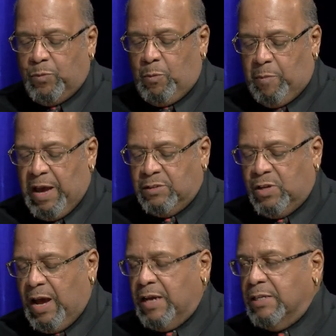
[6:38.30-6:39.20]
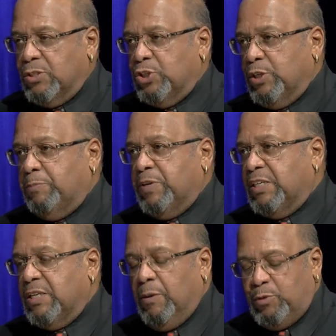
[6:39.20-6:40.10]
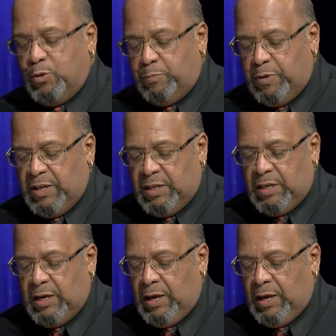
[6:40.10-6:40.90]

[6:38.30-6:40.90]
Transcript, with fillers: MassHire GBWB